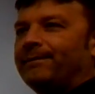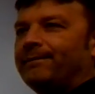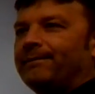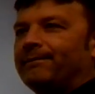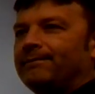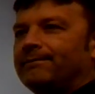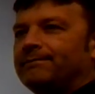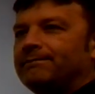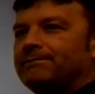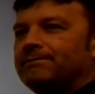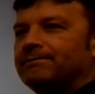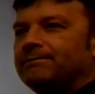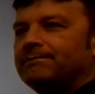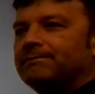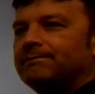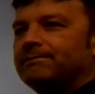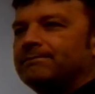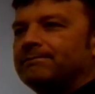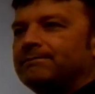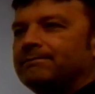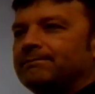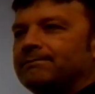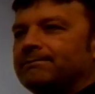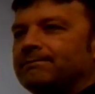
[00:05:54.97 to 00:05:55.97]

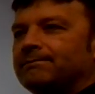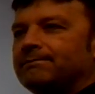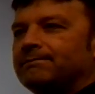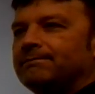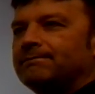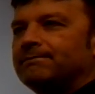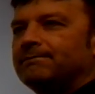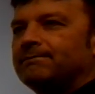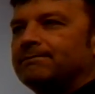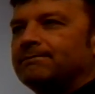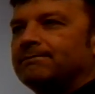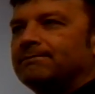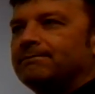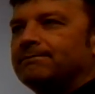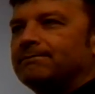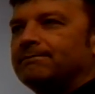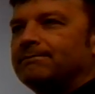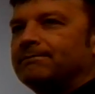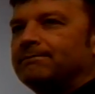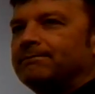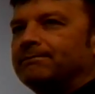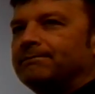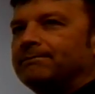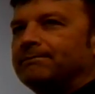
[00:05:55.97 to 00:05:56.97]

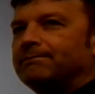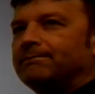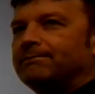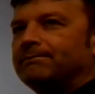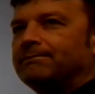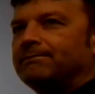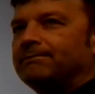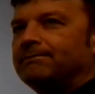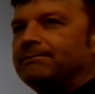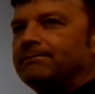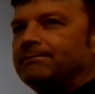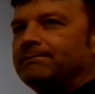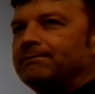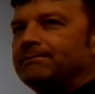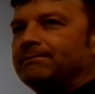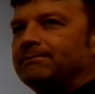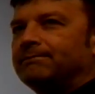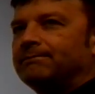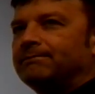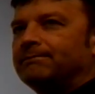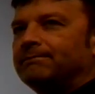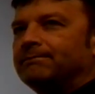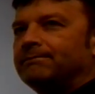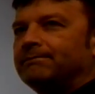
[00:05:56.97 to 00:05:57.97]

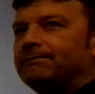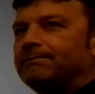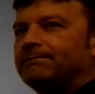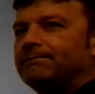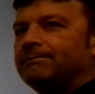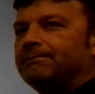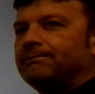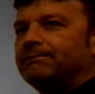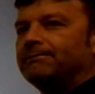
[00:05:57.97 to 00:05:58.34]
Nobody speaks.